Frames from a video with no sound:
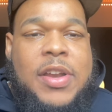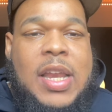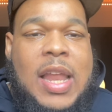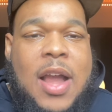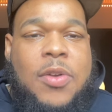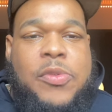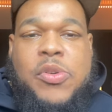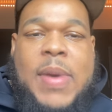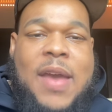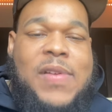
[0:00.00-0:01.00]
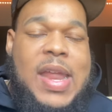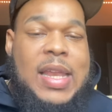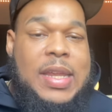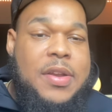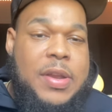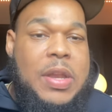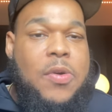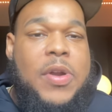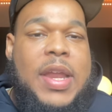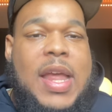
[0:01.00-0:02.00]
the locker room, having that leader in the
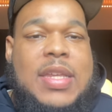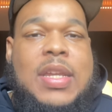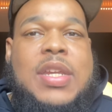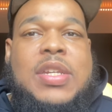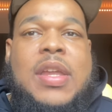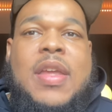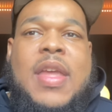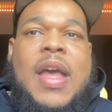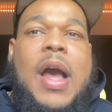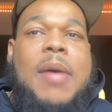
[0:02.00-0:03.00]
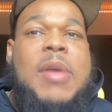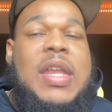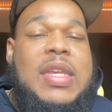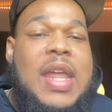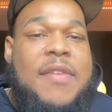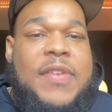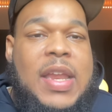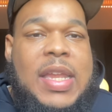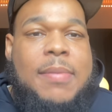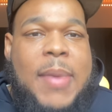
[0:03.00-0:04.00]
organization, it
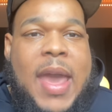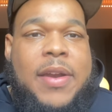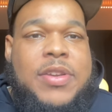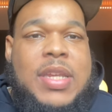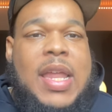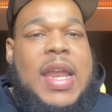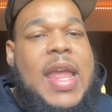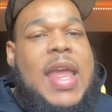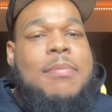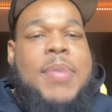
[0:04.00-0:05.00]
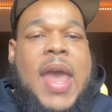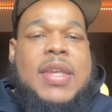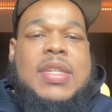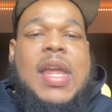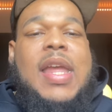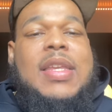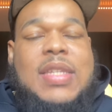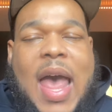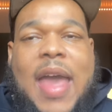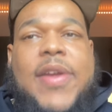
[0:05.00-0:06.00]
definitely matters, and it impacts the
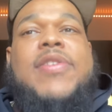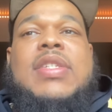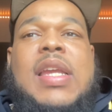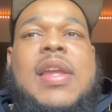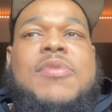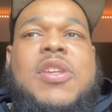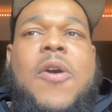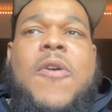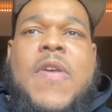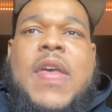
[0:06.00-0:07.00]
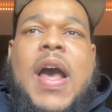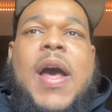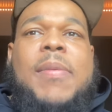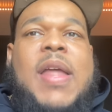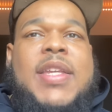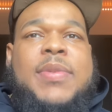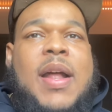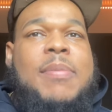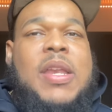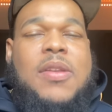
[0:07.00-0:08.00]
entire team. So that's what
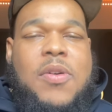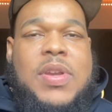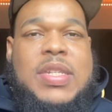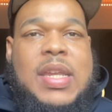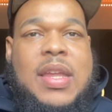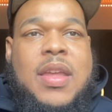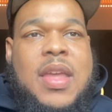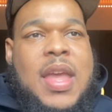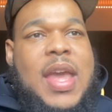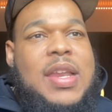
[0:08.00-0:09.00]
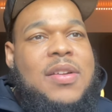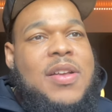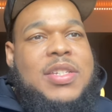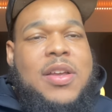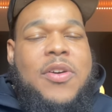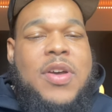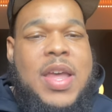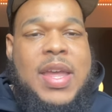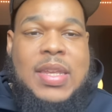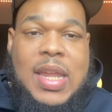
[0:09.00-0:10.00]
I've been noticing. And then also,
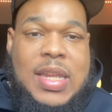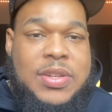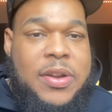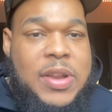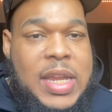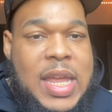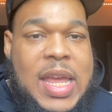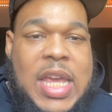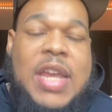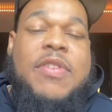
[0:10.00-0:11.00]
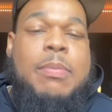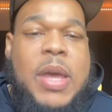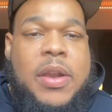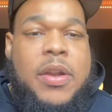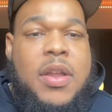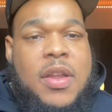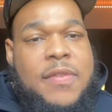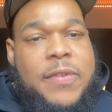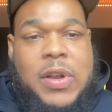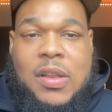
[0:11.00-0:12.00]
things are going to get even better
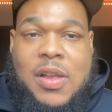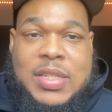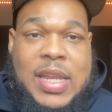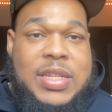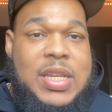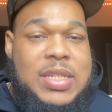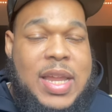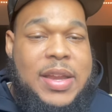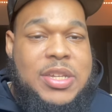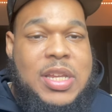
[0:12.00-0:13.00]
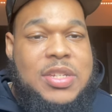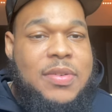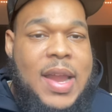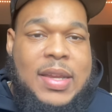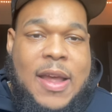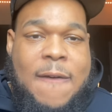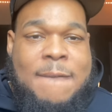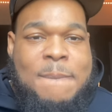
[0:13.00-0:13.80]
for the Los Angeles Lakers, because right now,